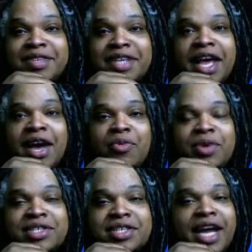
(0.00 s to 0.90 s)
yeah,
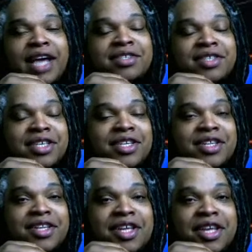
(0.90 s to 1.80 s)
we should actually
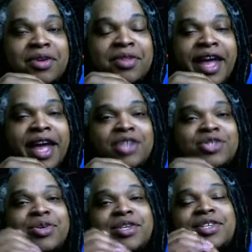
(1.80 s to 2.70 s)
kill the
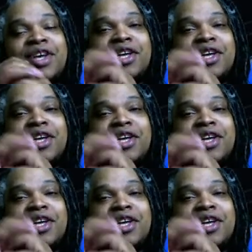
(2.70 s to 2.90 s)
androids